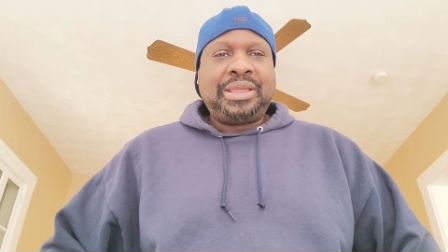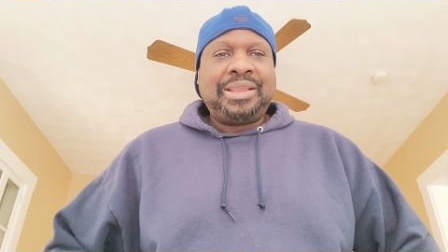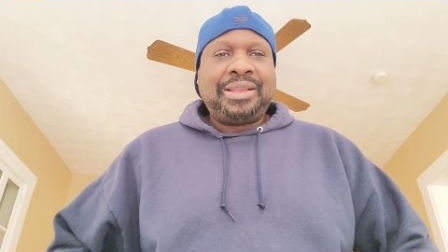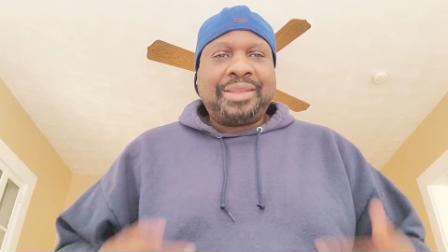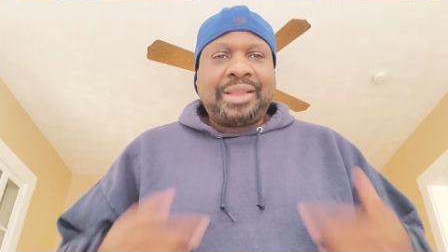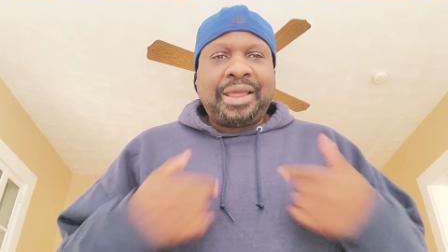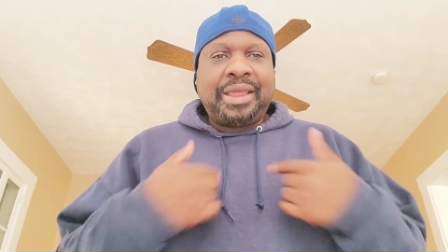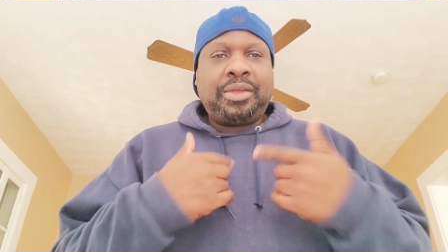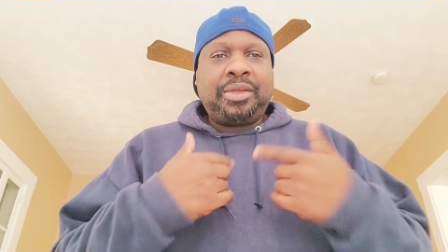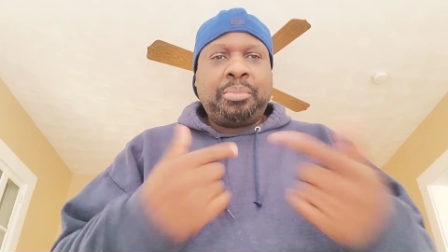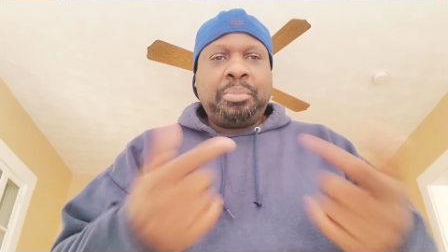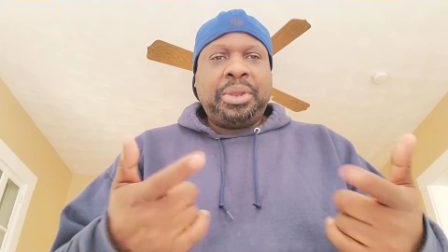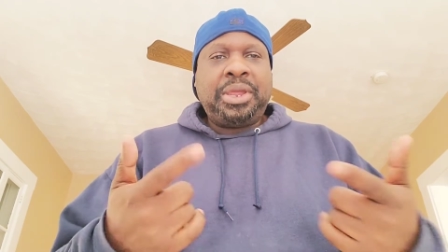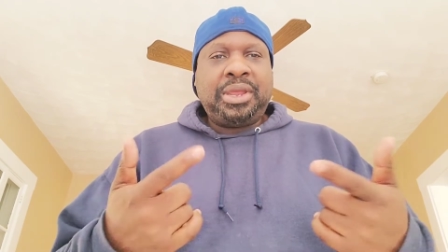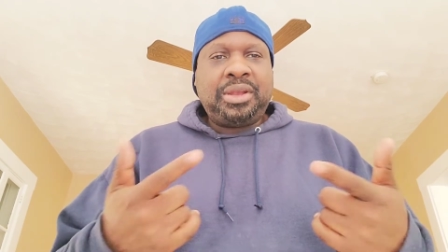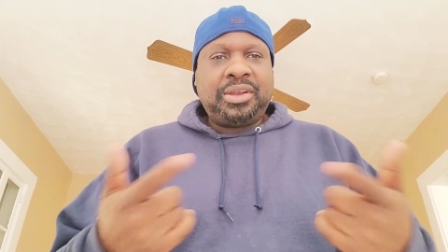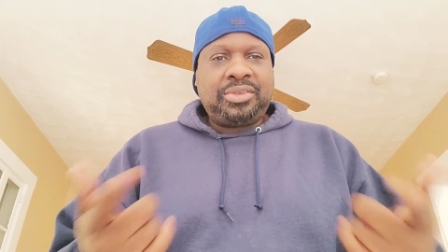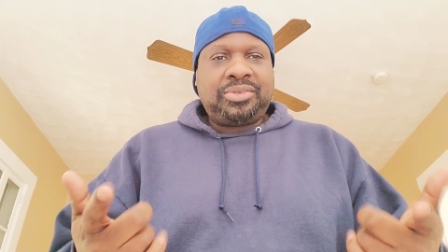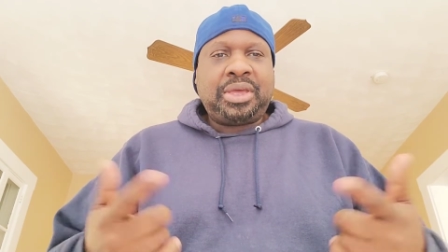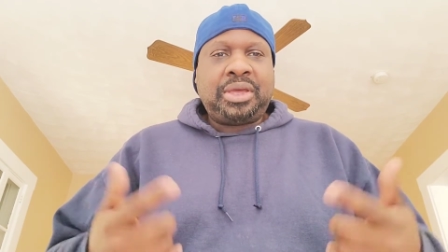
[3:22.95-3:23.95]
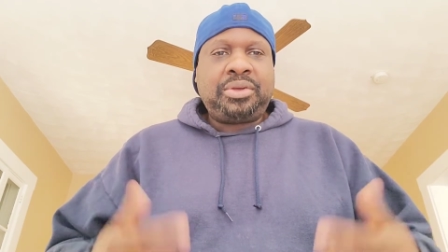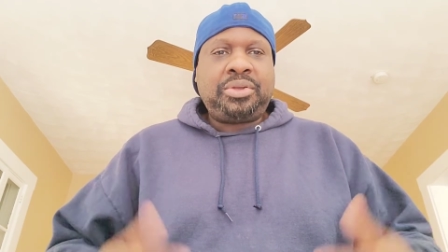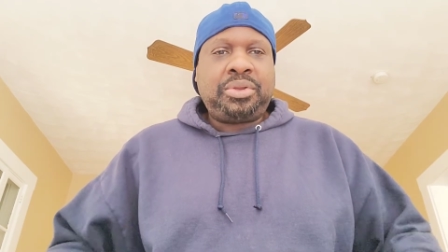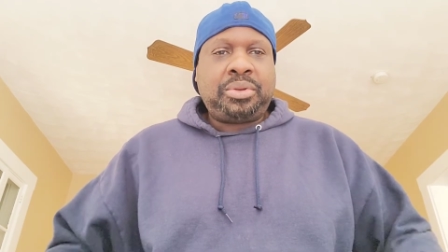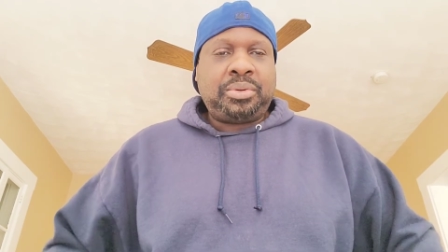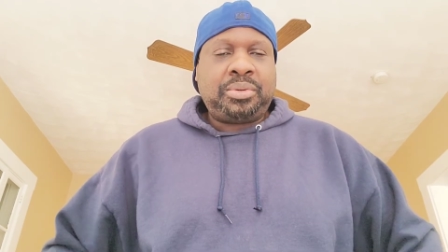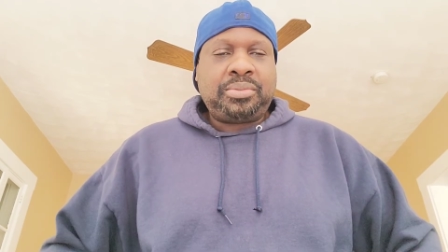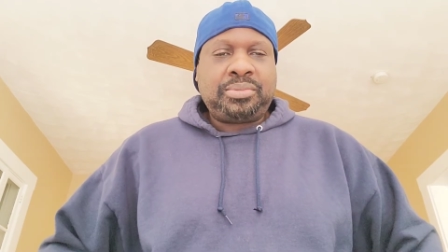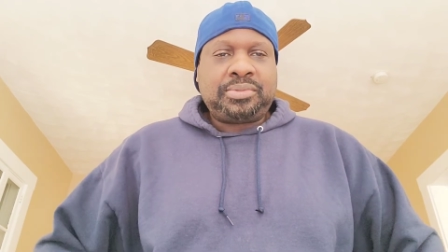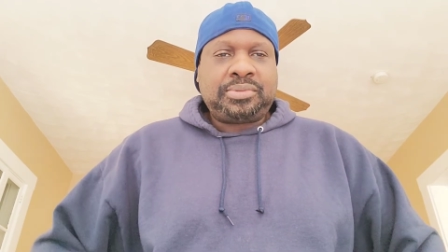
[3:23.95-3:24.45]
like me to tell
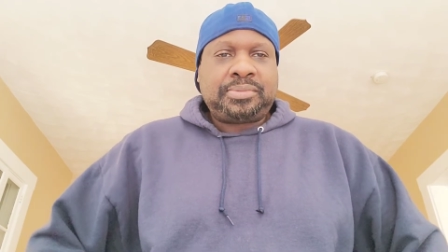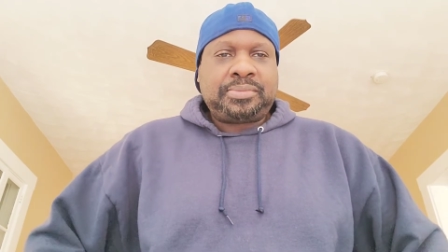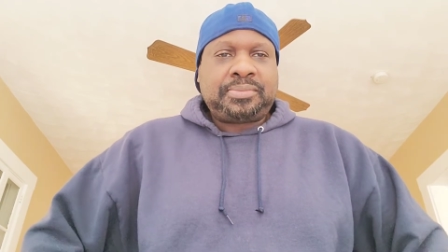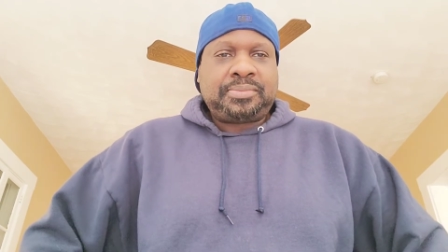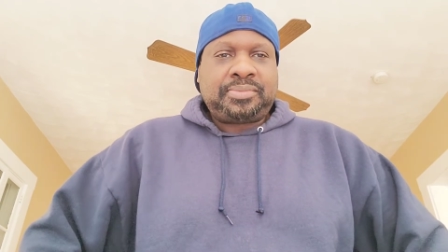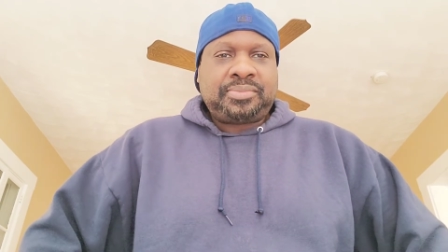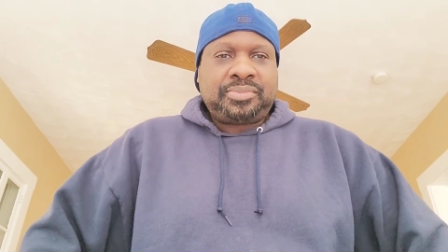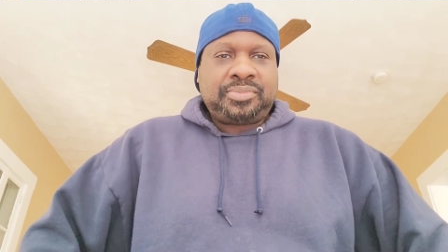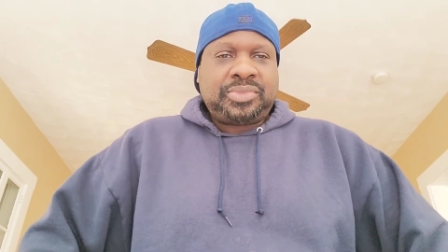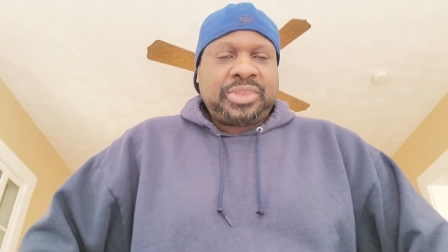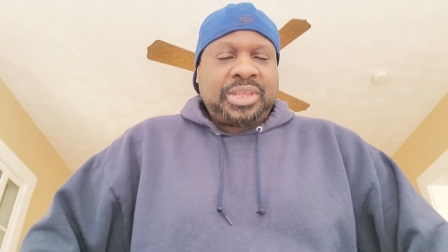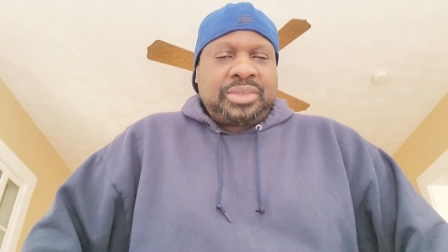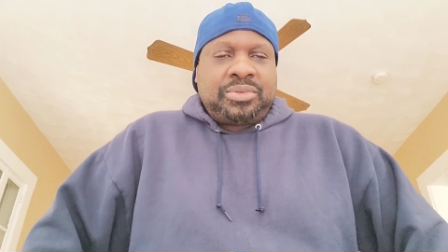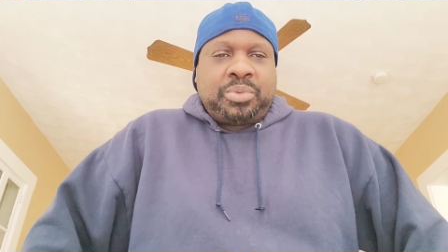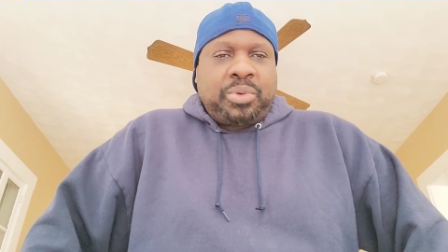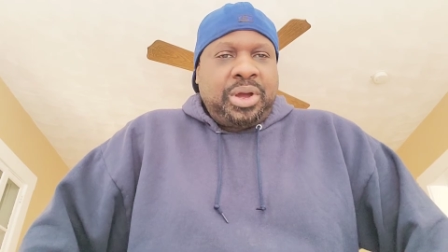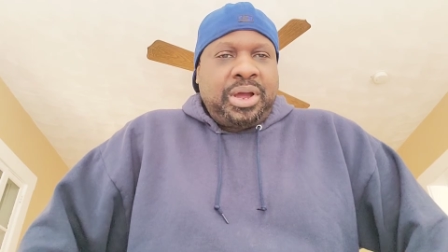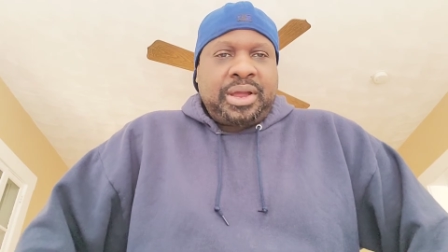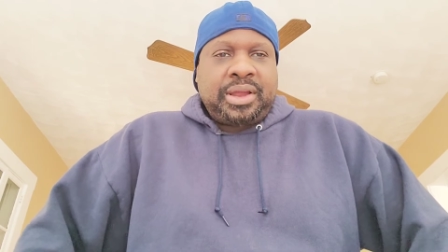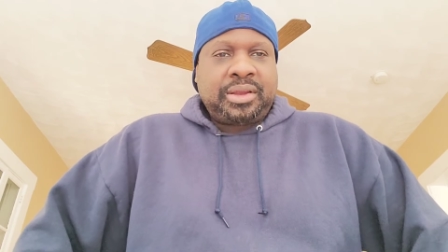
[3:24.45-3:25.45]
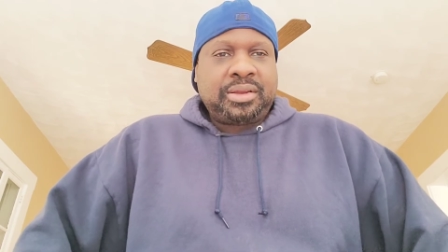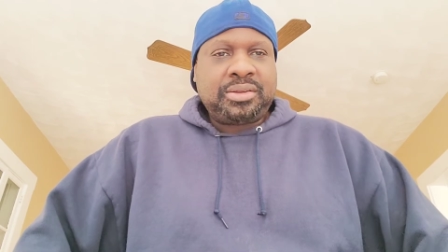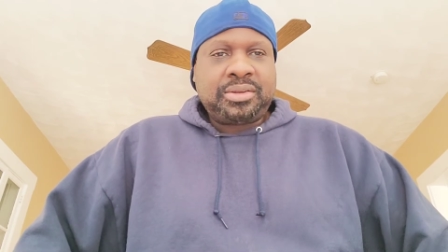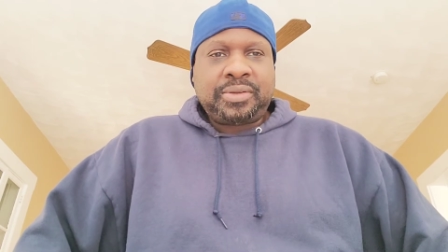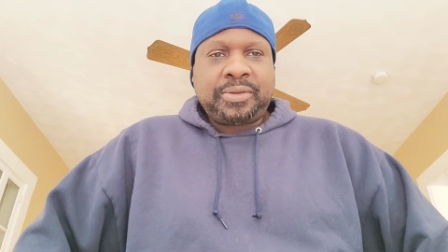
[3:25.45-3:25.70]
you. That's why.